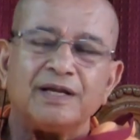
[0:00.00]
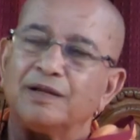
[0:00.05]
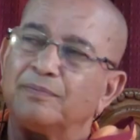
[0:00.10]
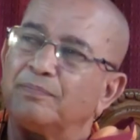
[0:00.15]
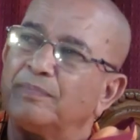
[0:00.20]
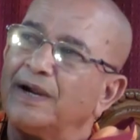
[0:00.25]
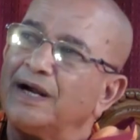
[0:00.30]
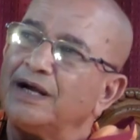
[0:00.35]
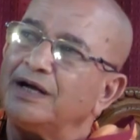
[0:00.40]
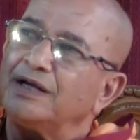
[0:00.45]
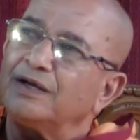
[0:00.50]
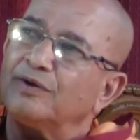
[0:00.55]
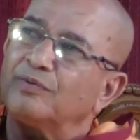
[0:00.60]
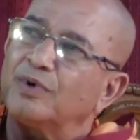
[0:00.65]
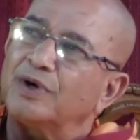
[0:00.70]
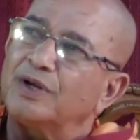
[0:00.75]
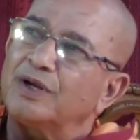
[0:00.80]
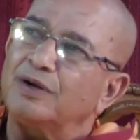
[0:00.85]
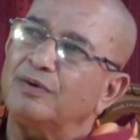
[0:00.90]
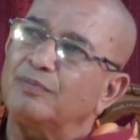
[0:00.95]
in
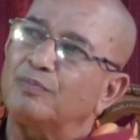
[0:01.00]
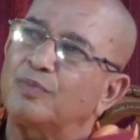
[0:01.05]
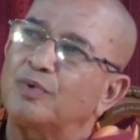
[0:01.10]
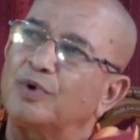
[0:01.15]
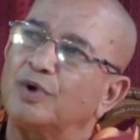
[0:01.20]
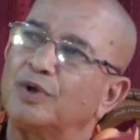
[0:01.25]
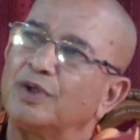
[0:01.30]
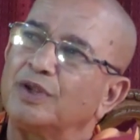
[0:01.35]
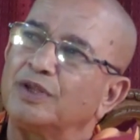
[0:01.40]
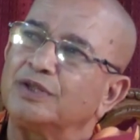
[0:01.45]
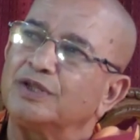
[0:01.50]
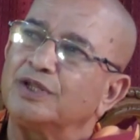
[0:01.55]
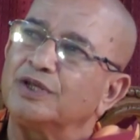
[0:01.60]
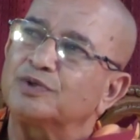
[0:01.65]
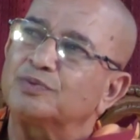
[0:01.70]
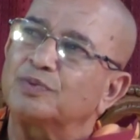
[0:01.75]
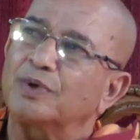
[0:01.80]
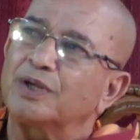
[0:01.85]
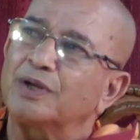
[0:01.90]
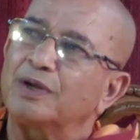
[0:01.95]
painting
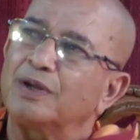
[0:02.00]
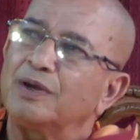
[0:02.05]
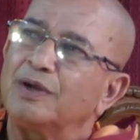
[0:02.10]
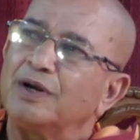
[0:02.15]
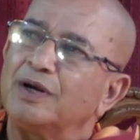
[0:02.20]
this one,